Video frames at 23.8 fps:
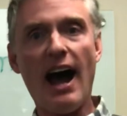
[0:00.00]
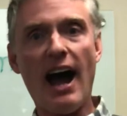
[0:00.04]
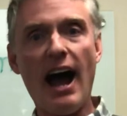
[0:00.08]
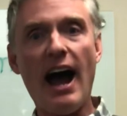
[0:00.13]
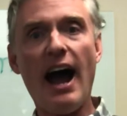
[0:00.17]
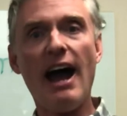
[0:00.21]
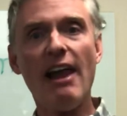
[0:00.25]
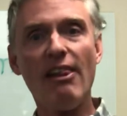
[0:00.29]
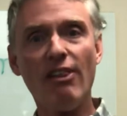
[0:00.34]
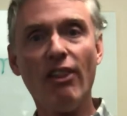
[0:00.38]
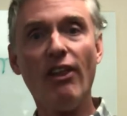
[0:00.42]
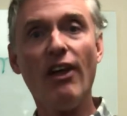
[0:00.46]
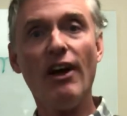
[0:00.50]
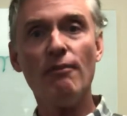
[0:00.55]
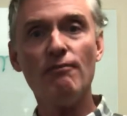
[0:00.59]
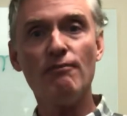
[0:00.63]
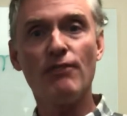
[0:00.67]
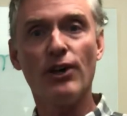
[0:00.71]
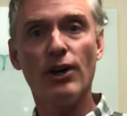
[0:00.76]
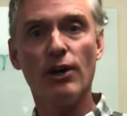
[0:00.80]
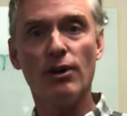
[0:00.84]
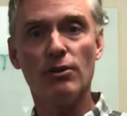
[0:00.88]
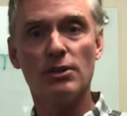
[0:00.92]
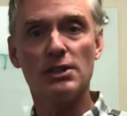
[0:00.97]
I loved
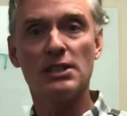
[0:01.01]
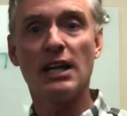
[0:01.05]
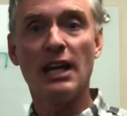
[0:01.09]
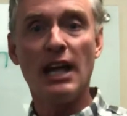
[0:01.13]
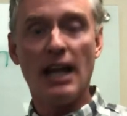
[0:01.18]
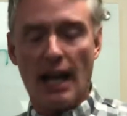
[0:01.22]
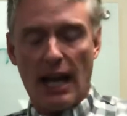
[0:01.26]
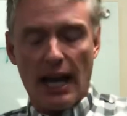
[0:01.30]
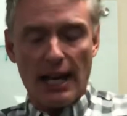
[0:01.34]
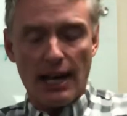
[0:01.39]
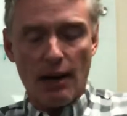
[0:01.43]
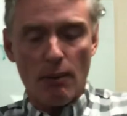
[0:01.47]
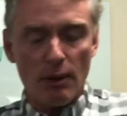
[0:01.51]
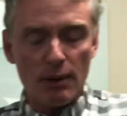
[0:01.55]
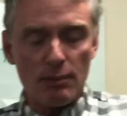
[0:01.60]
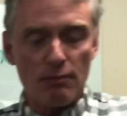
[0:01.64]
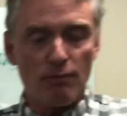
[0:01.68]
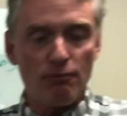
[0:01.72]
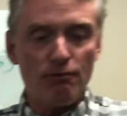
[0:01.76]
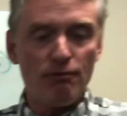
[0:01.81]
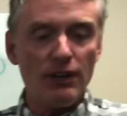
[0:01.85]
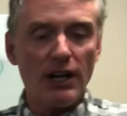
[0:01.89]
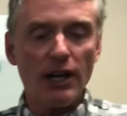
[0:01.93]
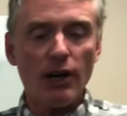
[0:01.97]
those, and I would
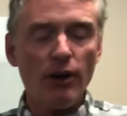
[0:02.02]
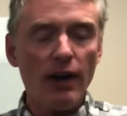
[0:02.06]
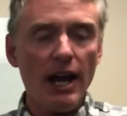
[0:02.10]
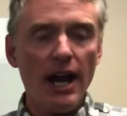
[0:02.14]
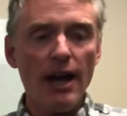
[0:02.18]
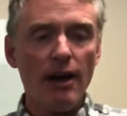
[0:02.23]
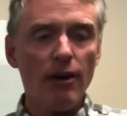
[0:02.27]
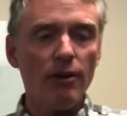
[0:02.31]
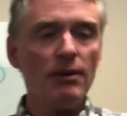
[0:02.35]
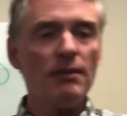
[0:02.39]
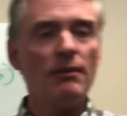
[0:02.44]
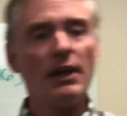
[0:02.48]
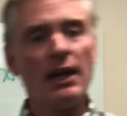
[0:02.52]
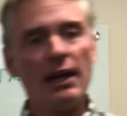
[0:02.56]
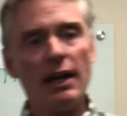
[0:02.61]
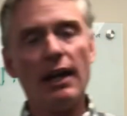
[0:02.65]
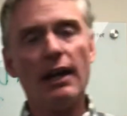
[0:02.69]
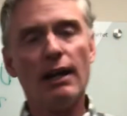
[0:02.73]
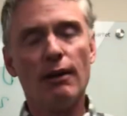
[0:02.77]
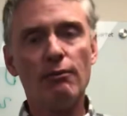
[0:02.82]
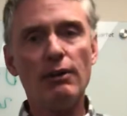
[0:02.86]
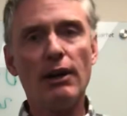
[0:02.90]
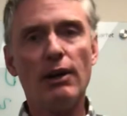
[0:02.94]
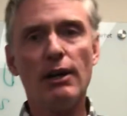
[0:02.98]
figure out,
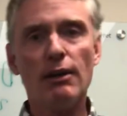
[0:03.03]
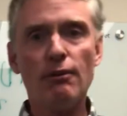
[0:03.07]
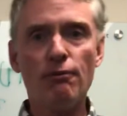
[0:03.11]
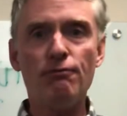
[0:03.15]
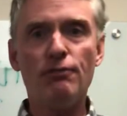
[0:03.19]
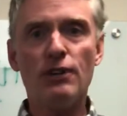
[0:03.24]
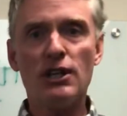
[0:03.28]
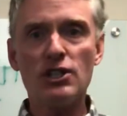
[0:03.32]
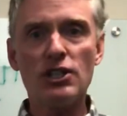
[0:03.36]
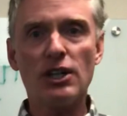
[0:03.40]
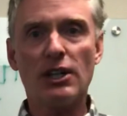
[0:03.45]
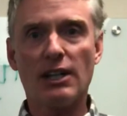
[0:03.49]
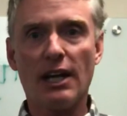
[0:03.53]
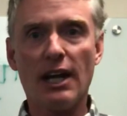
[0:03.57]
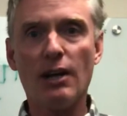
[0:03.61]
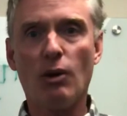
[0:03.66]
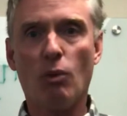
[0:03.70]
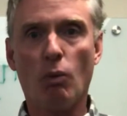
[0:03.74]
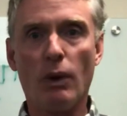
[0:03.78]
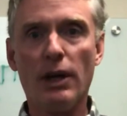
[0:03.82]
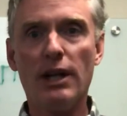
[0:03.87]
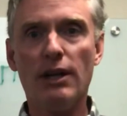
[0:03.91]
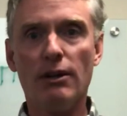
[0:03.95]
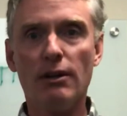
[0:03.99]
in a very efficient, kind of
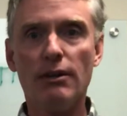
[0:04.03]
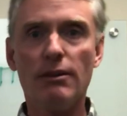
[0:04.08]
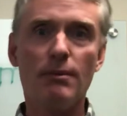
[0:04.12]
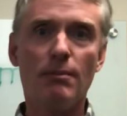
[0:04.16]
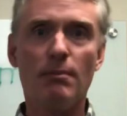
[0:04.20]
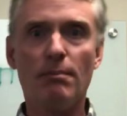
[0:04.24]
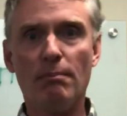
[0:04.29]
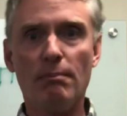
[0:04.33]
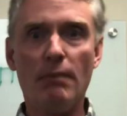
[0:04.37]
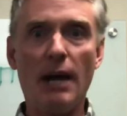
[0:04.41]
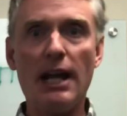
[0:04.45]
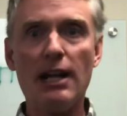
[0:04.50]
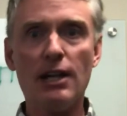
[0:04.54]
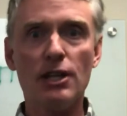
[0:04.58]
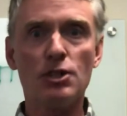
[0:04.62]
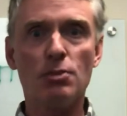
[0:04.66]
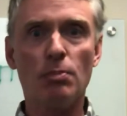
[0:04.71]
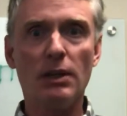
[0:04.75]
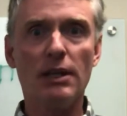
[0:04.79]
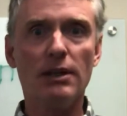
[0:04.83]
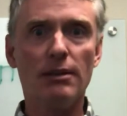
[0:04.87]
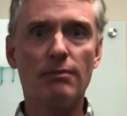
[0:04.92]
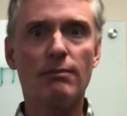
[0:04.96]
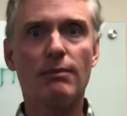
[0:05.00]
weird
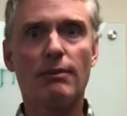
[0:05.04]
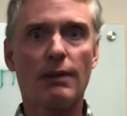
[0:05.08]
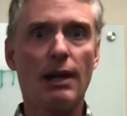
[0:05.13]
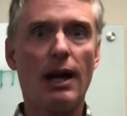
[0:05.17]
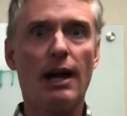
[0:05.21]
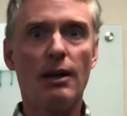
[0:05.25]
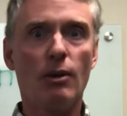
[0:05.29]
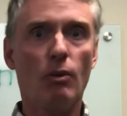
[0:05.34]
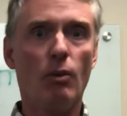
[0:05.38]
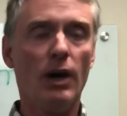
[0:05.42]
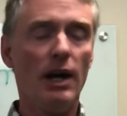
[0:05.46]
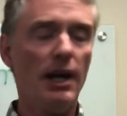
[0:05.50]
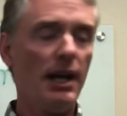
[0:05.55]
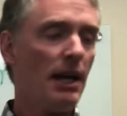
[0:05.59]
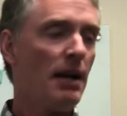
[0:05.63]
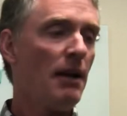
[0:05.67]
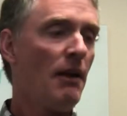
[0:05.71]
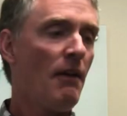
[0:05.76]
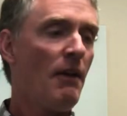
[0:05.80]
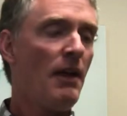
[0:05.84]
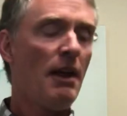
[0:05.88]
management kind of way,